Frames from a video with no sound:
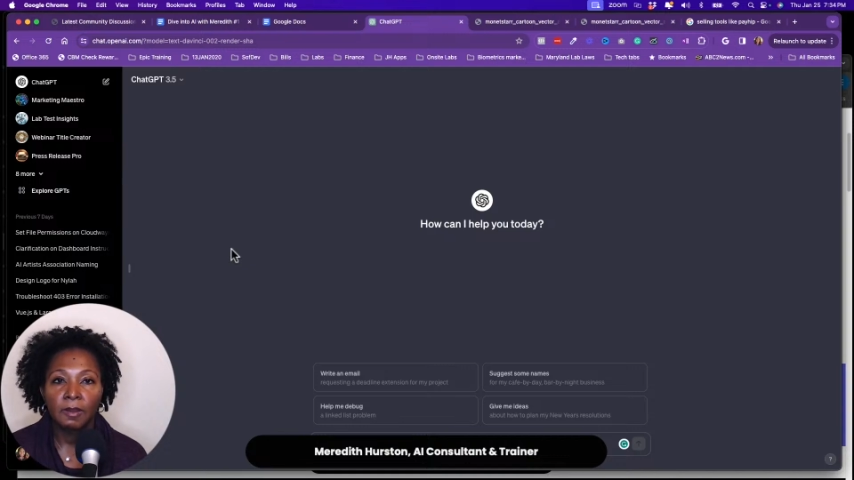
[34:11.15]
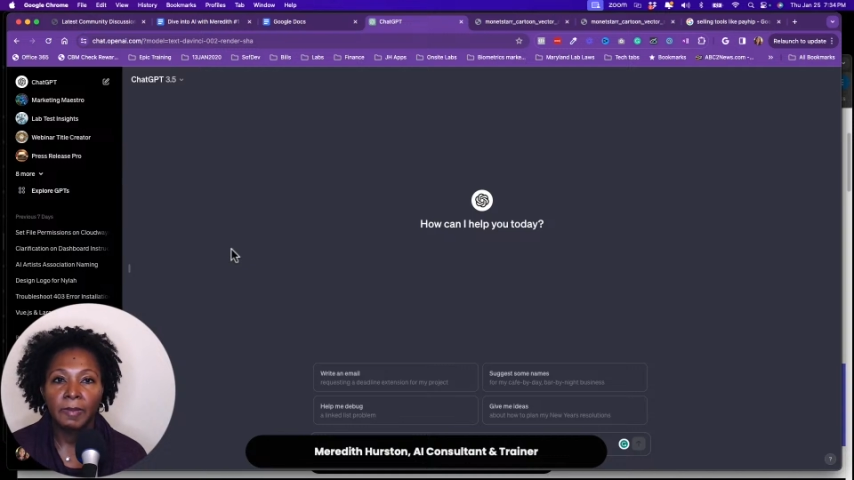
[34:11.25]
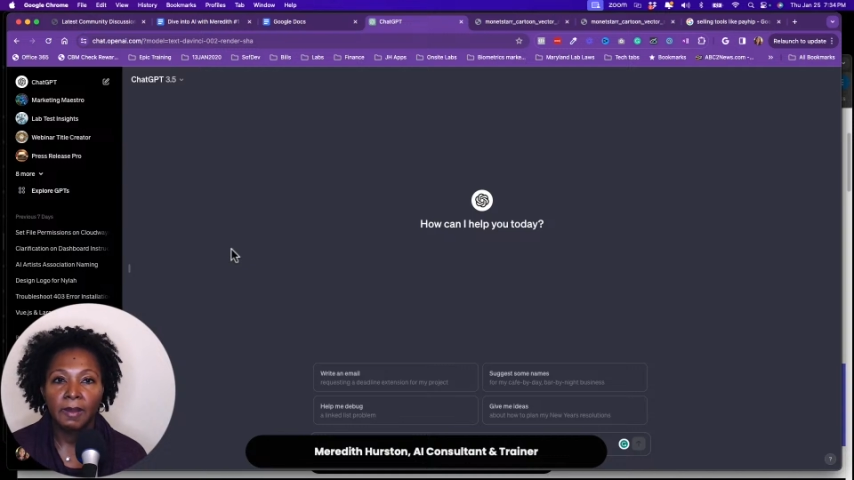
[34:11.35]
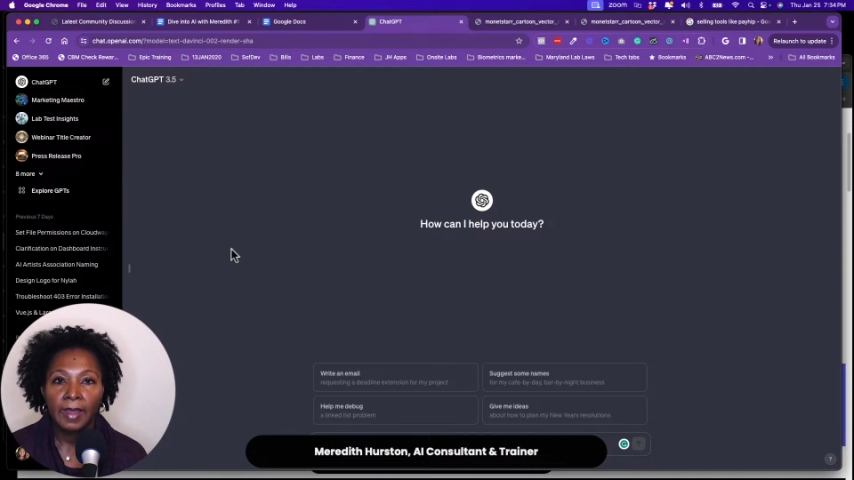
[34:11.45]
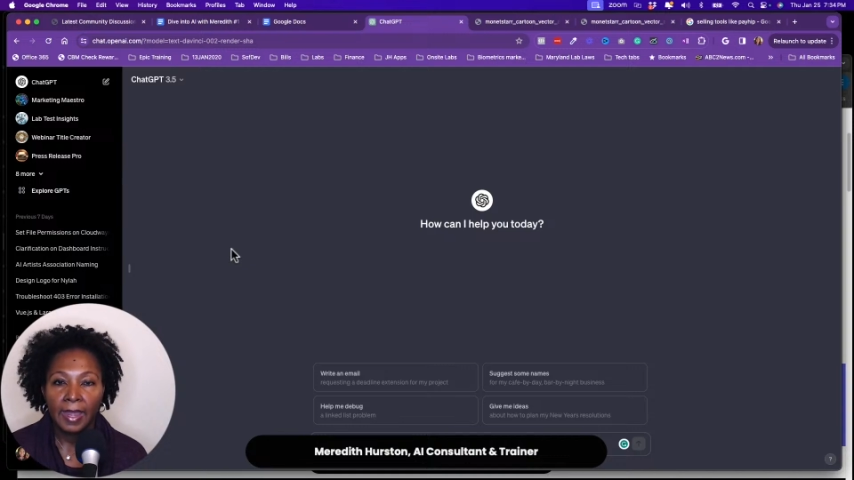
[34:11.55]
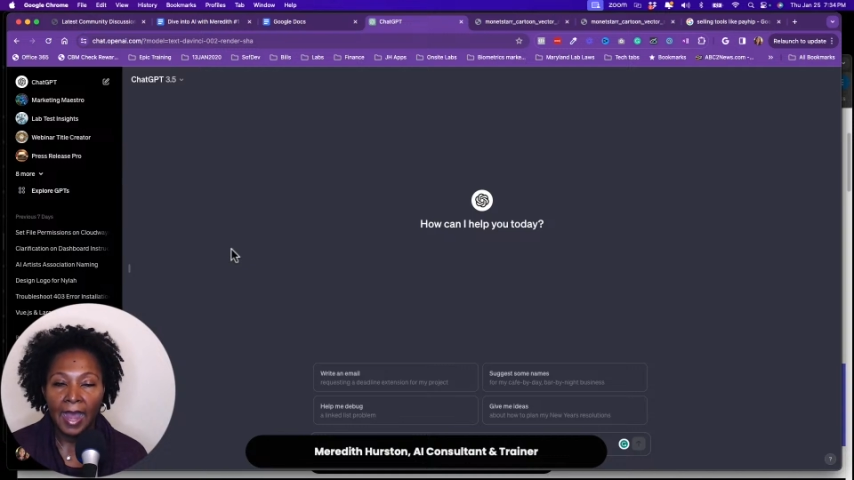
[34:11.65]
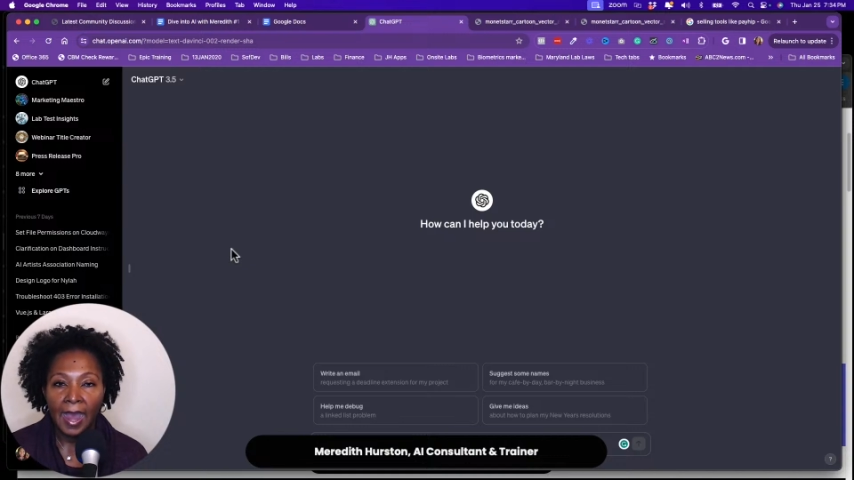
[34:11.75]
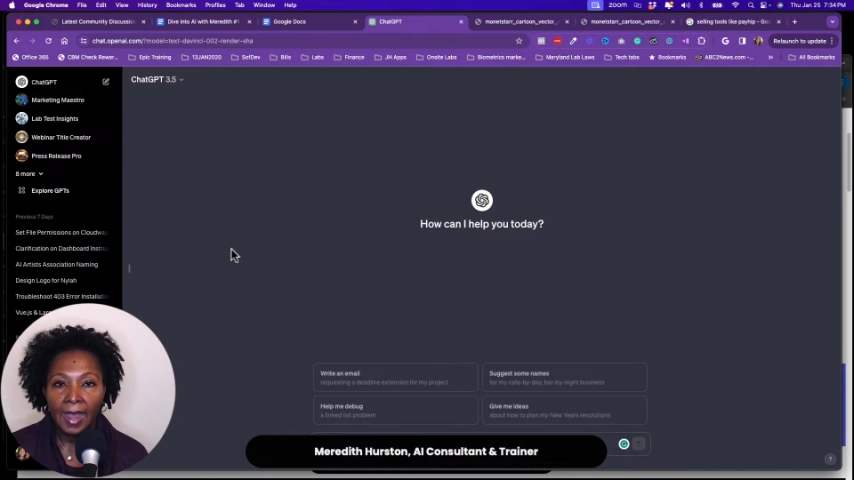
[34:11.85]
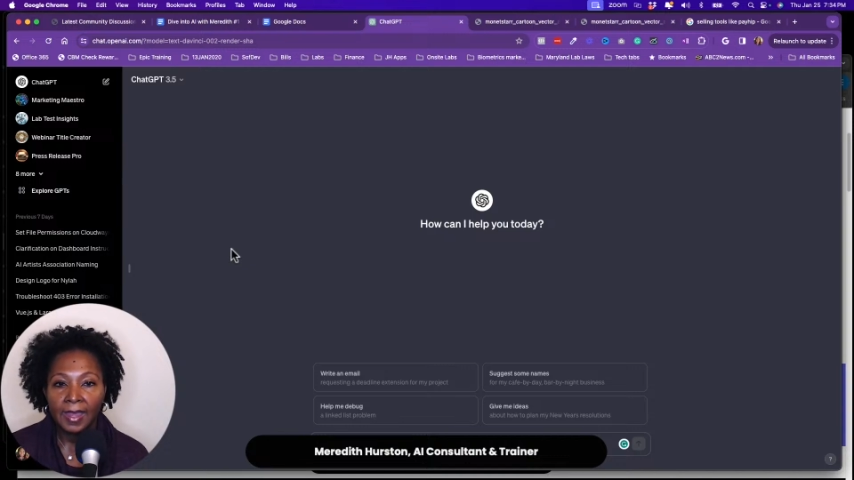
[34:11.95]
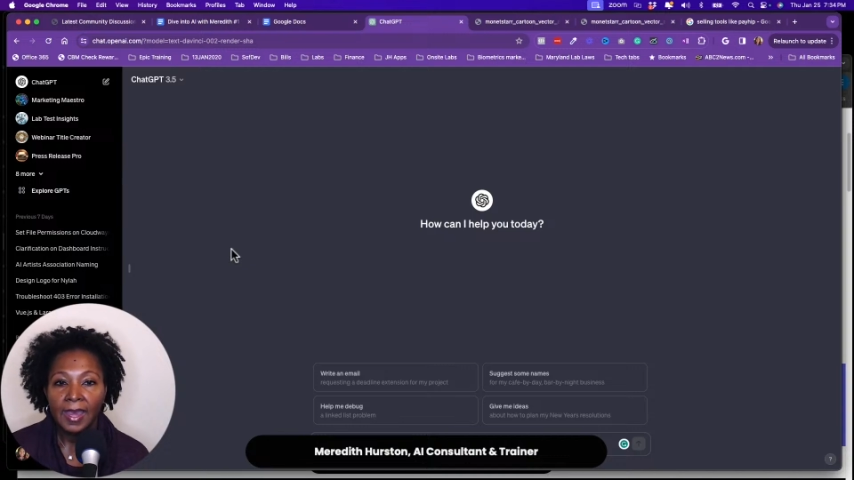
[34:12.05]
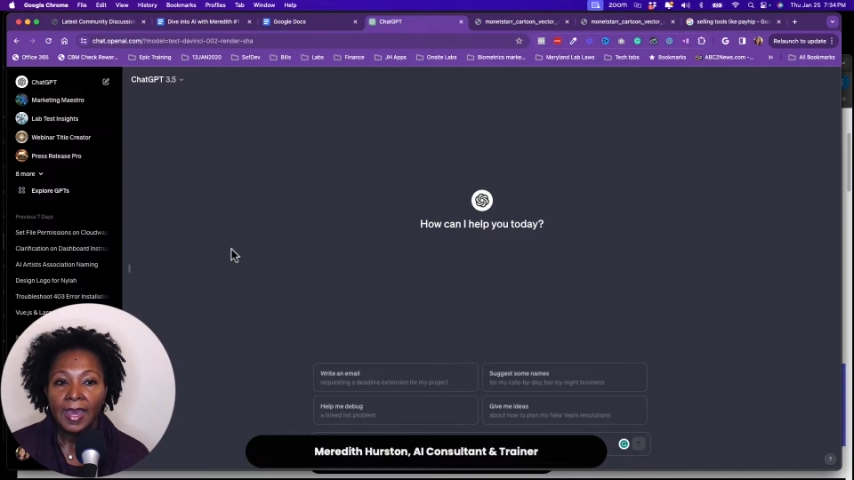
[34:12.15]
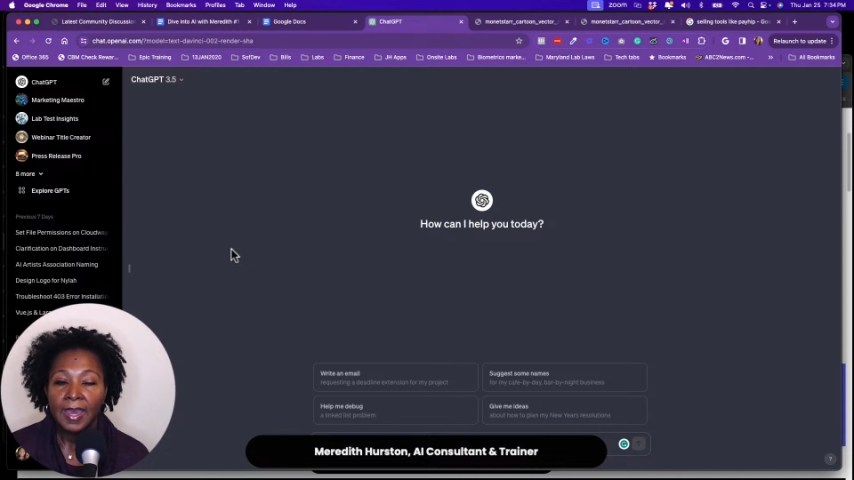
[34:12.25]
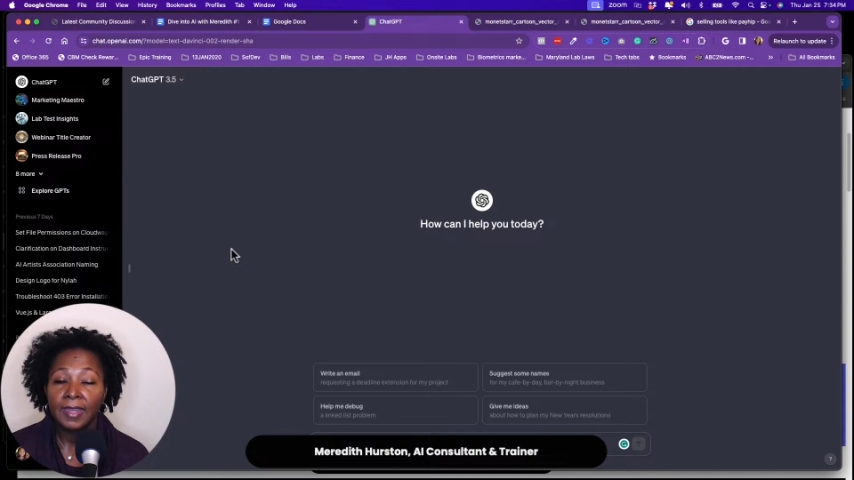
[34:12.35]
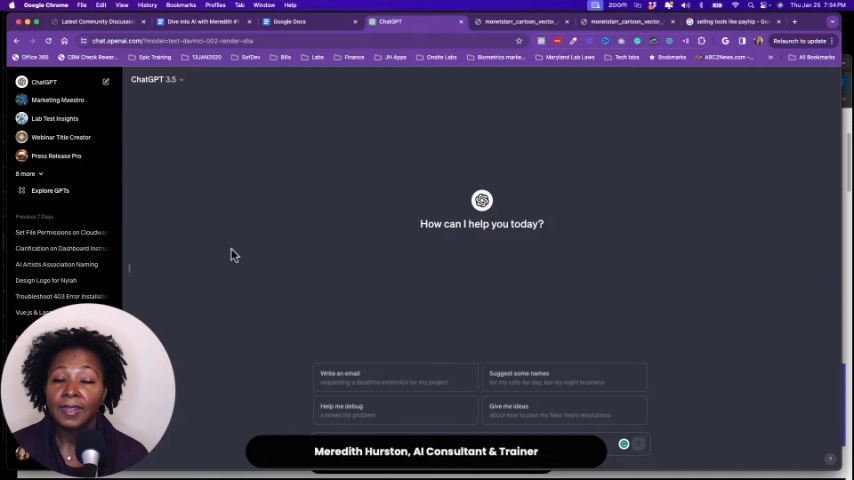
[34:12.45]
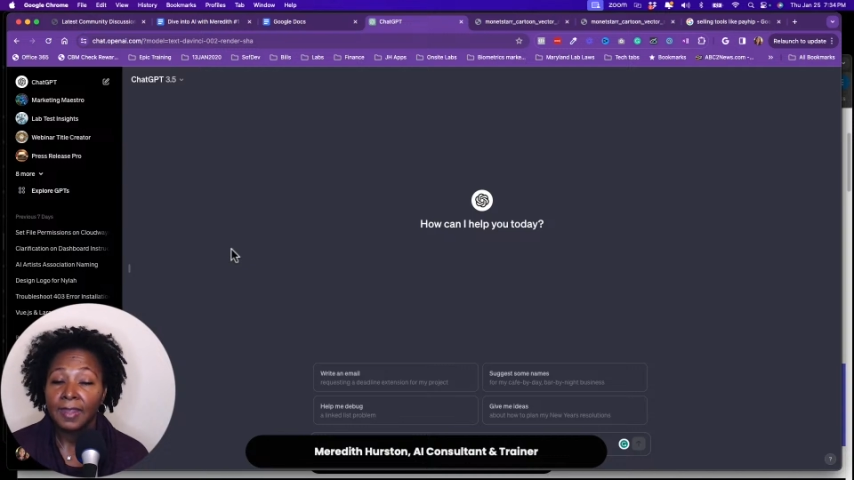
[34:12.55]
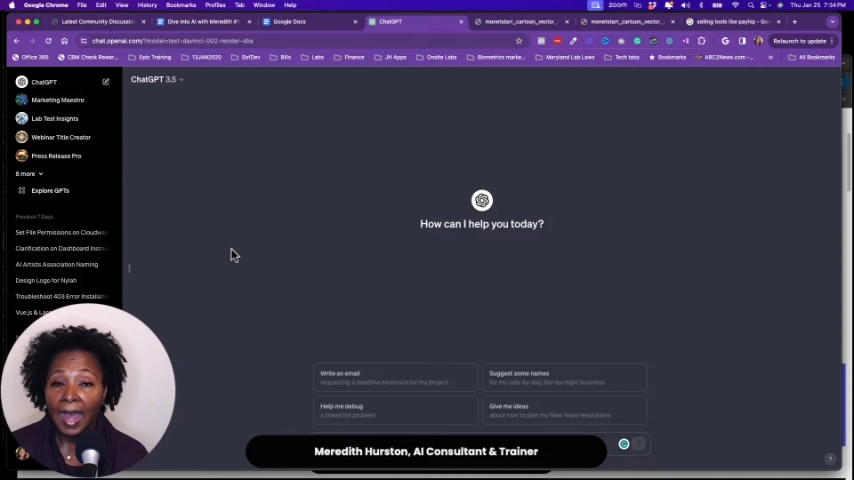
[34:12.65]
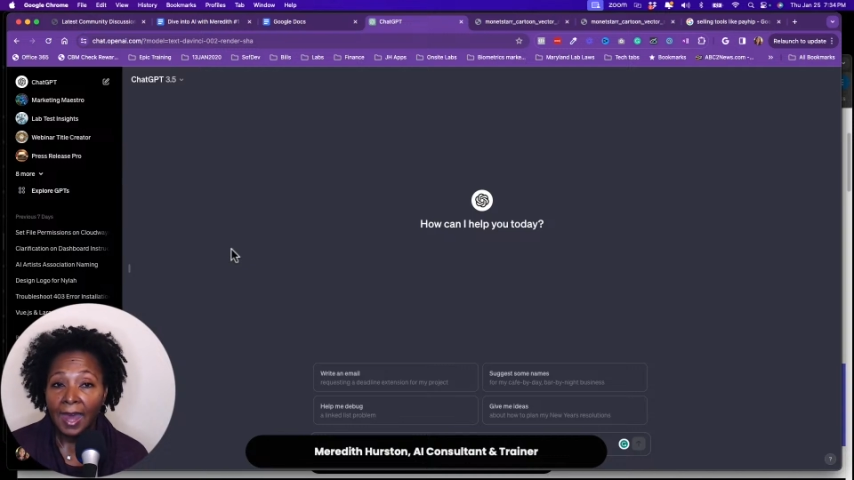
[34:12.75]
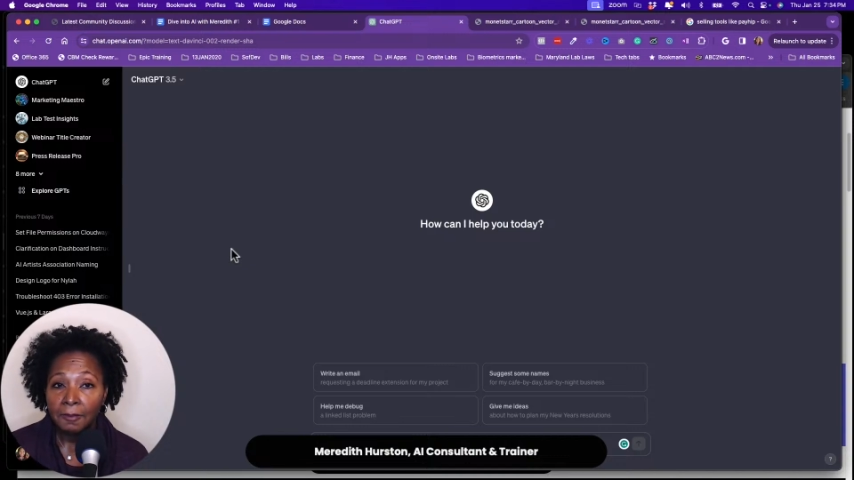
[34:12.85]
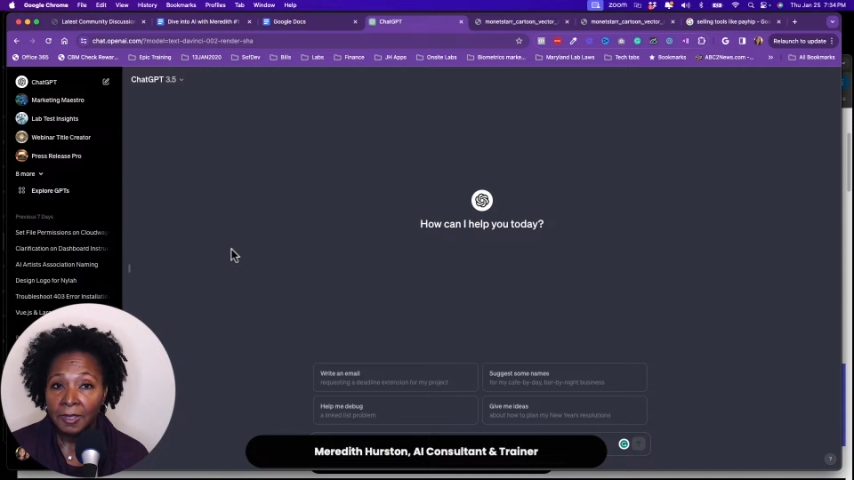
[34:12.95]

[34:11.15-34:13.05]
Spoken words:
about AI? And a lot of